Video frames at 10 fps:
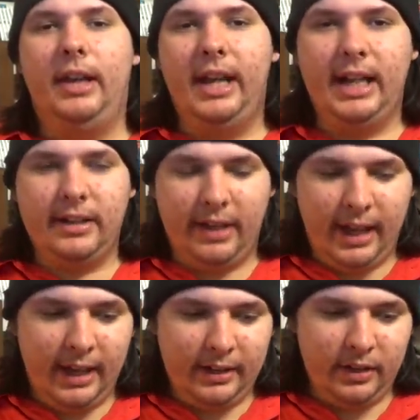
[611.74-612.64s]
8 out of
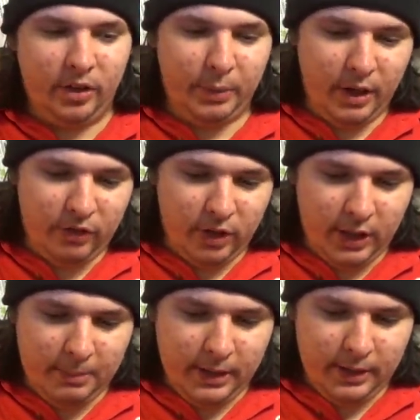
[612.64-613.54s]
10. So we go
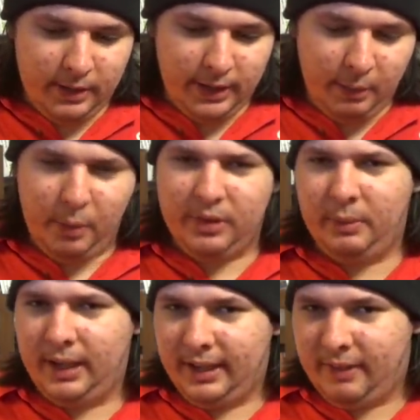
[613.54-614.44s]
from, like, what
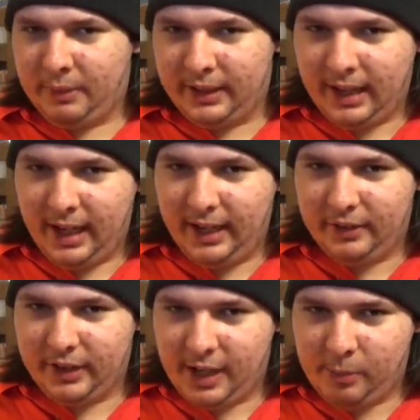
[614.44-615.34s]
did I get that one? A 9
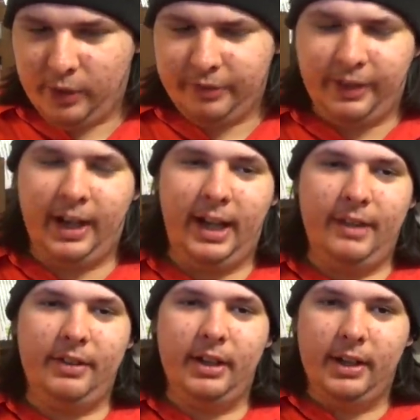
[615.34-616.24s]
or a
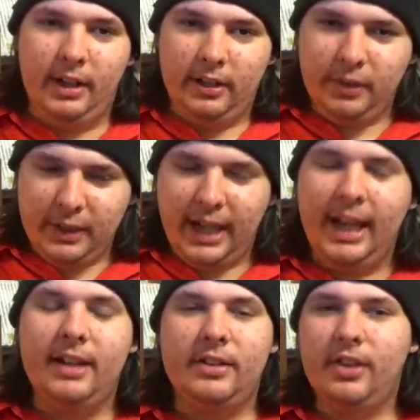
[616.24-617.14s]
9.5? To an
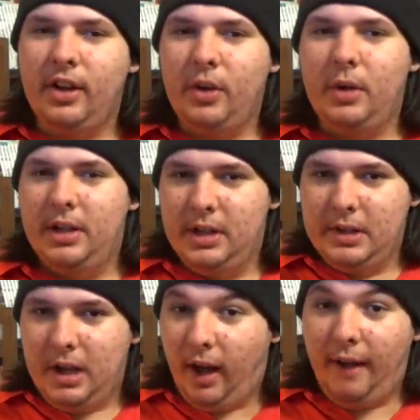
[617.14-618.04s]
8. So,
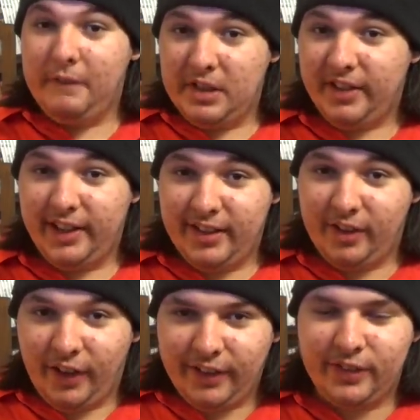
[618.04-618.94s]
obviously, this
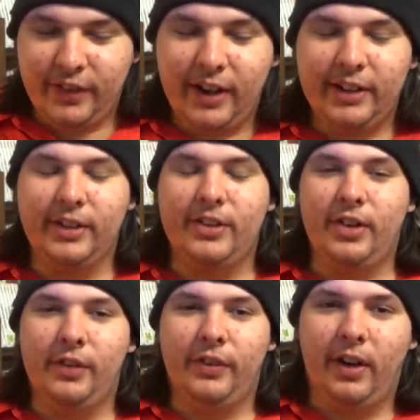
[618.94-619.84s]
arc is very good
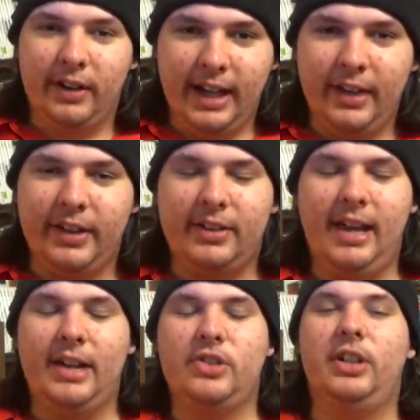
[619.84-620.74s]
so far now that it's
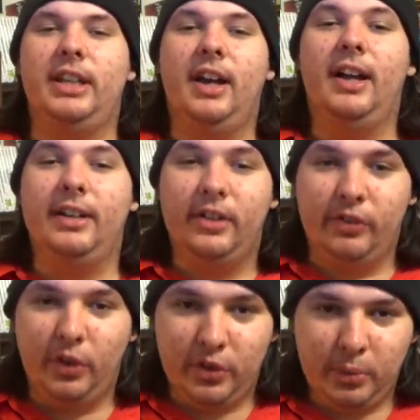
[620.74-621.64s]
actually gotten into
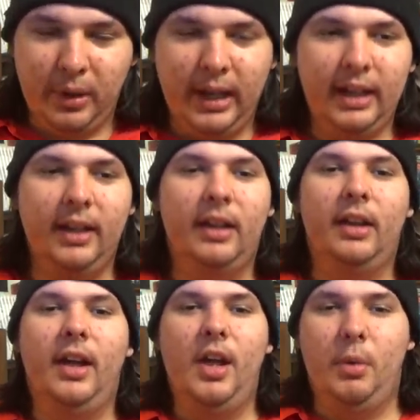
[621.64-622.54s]
full swing.
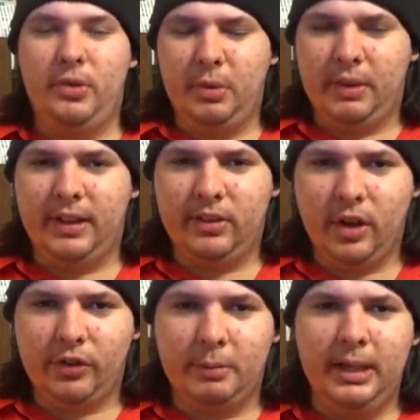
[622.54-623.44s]
We'll see where things
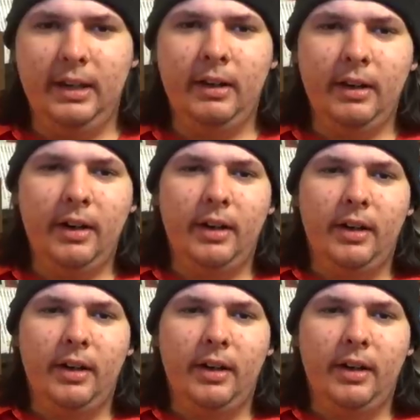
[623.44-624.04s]
go from here.